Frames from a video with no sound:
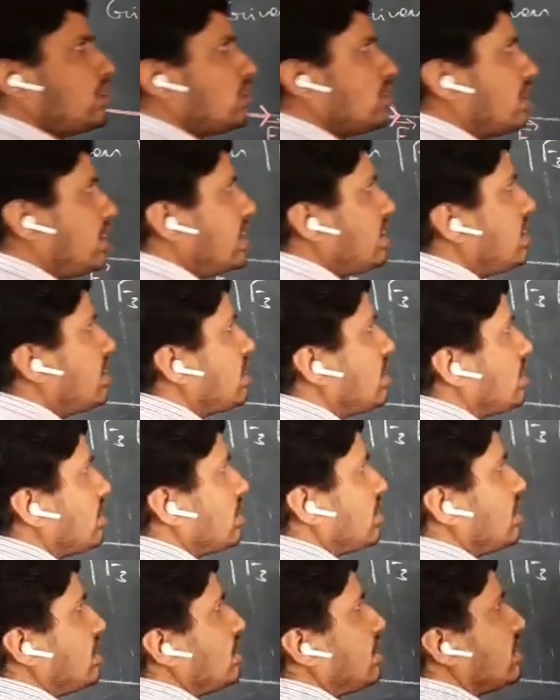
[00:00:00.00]
So this
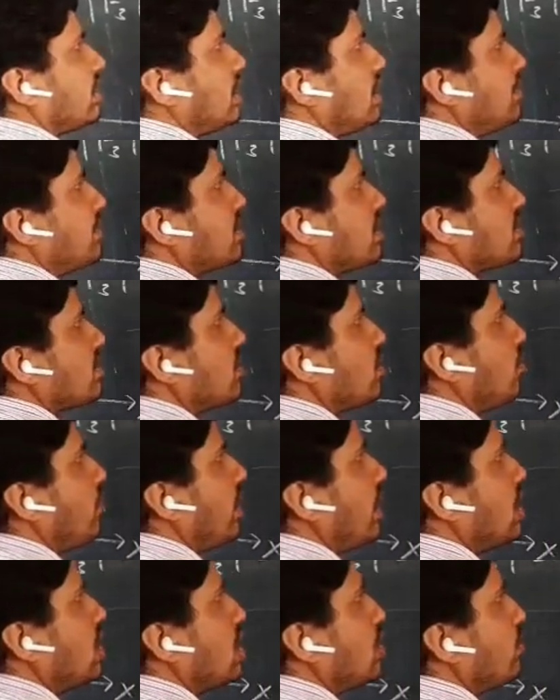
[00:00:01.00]
gives us the
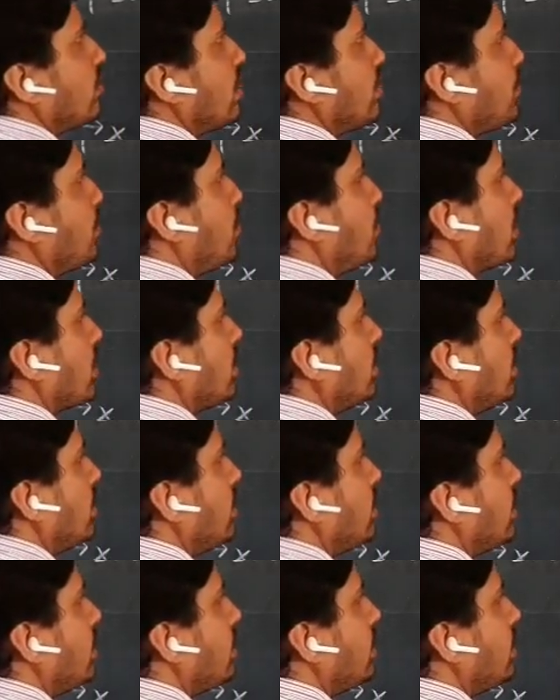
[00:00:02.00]
value of f1.